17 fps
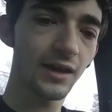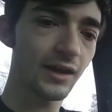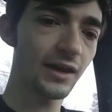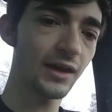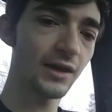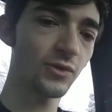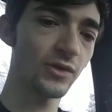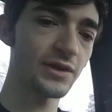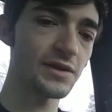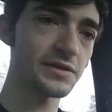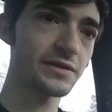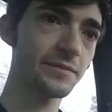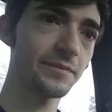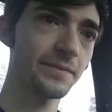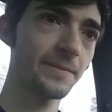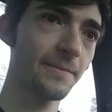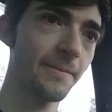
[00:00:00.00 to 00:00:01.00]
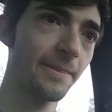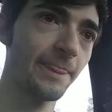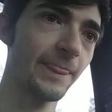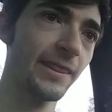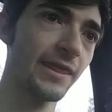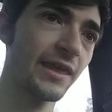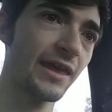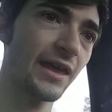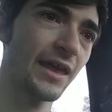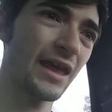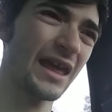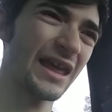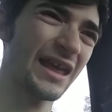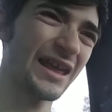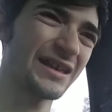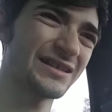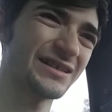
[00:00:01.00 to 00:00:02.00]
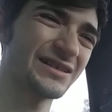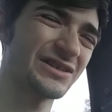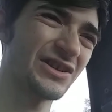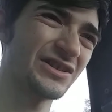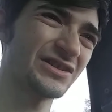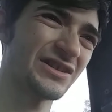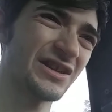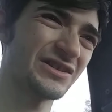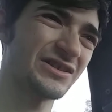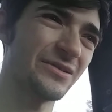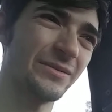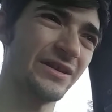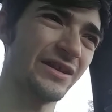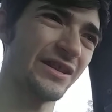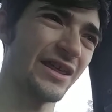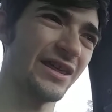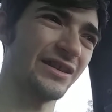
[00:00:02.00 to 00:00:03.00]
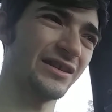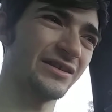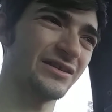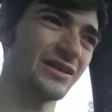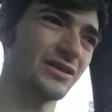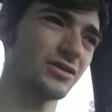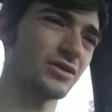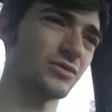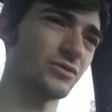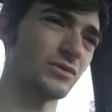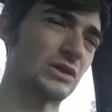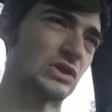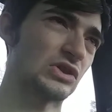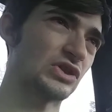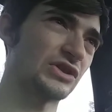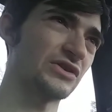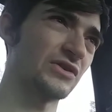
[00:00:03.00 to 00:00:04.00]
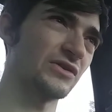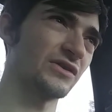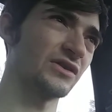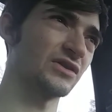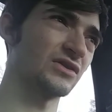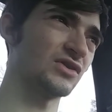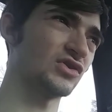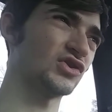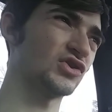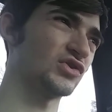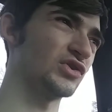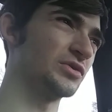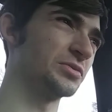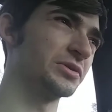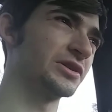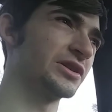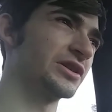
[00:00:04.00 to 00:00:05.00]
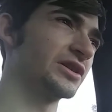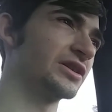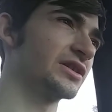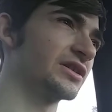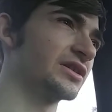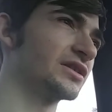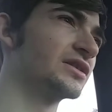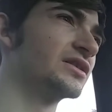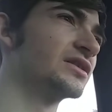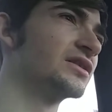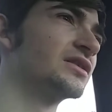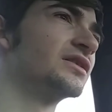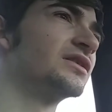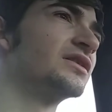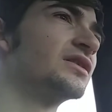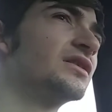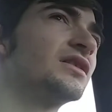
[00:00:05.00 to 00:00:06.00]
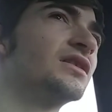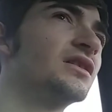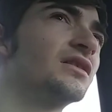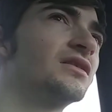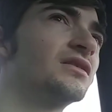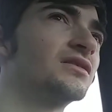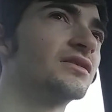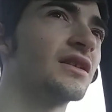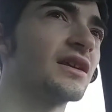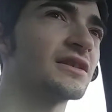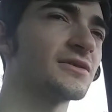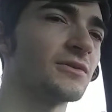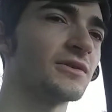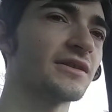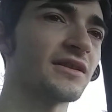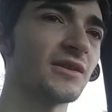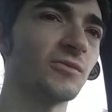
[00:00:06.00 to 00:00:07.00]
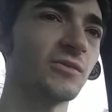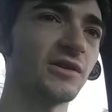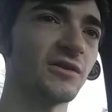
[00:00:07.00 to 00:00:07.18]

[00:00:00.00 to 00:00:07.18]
Anyways, it turns out to be like a corrosion on the distributor. That's one thing we